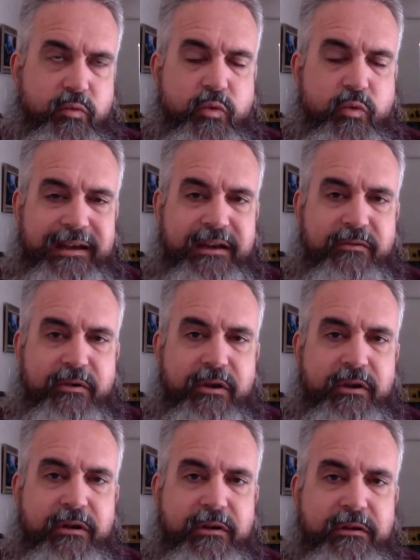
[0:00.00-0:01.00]

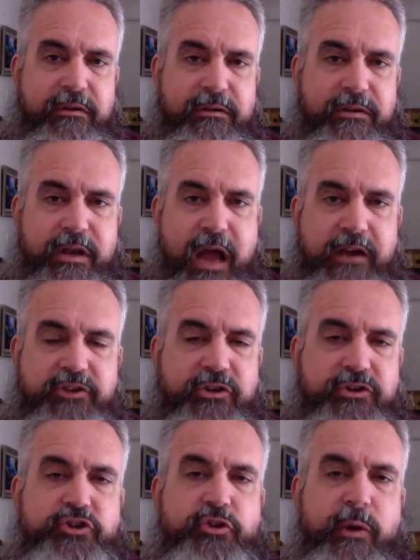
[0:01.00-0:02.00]
written
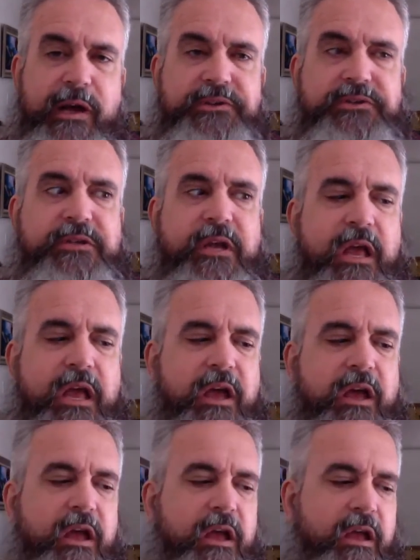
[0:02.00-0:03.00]
doctrine to us,
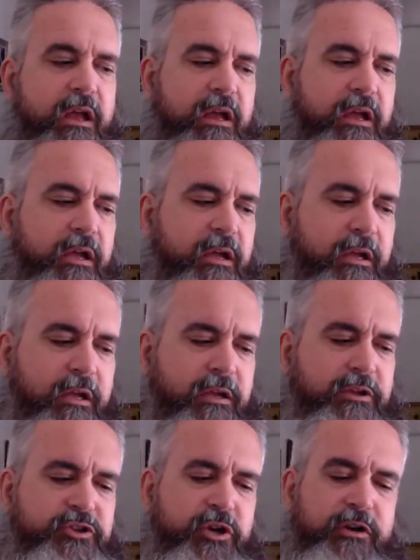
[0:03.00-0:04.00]

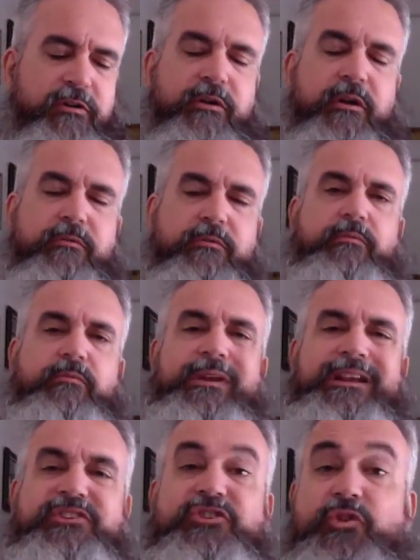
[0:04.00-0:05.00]
certain
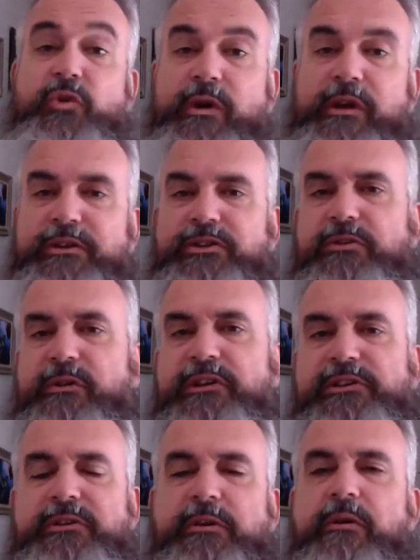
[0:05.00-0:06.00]
written stories
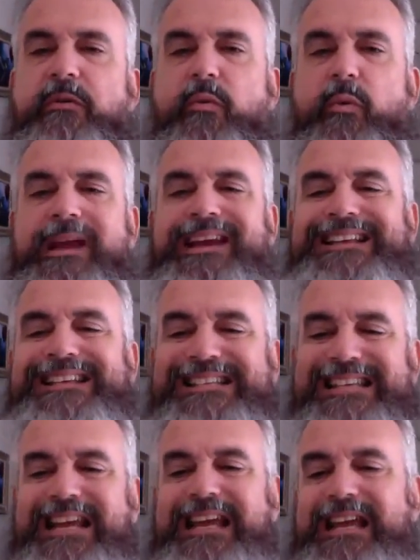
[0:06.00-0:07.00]
to us. We can
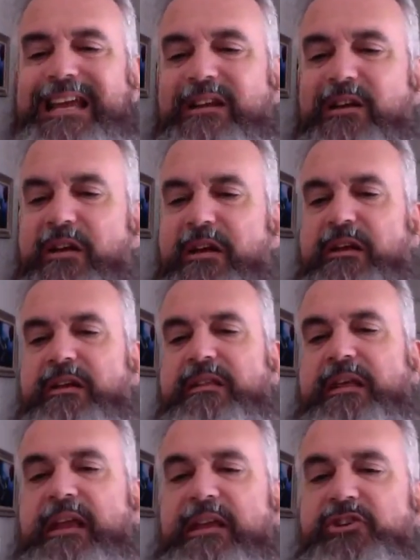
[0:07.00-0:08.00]
see
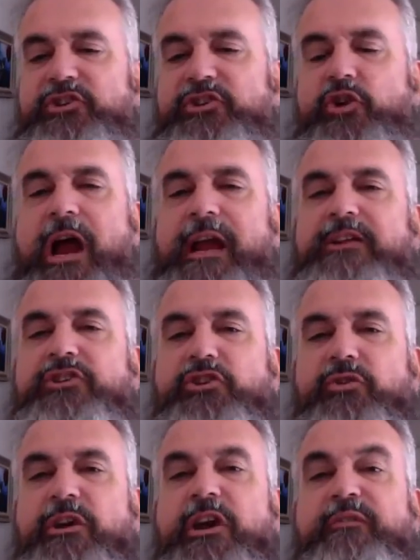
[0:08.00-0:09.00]
that he's trying
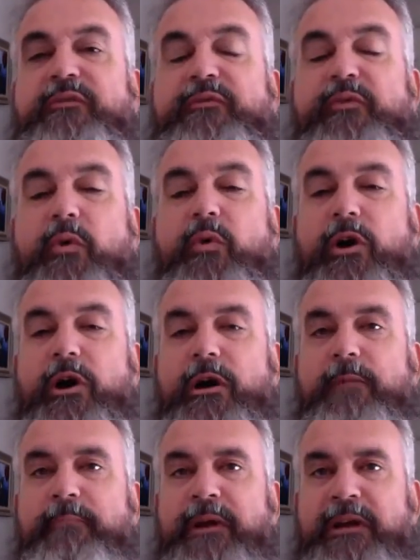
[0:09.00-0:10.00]
to
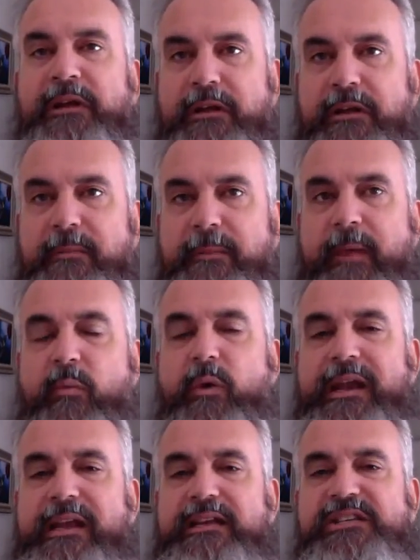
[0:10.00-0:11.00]
conform
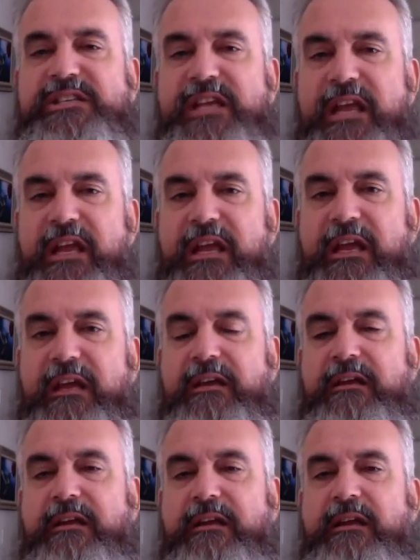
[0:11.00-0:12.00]
what he's
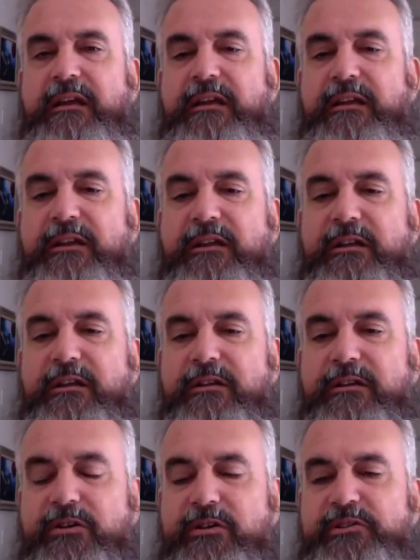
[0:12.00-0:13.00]
seeing
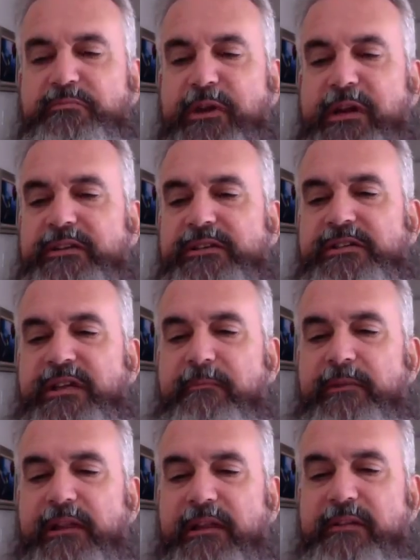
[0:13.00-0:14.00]
to his
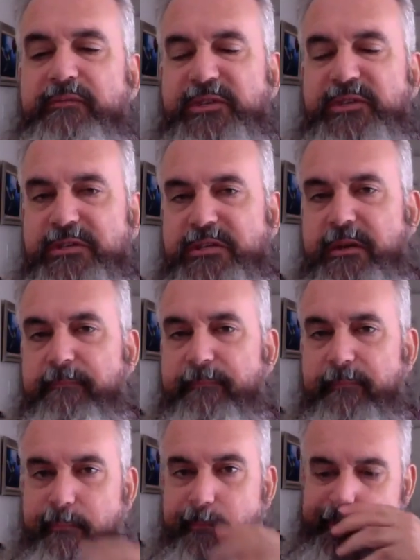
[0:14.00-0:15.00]
pre-existing belief system,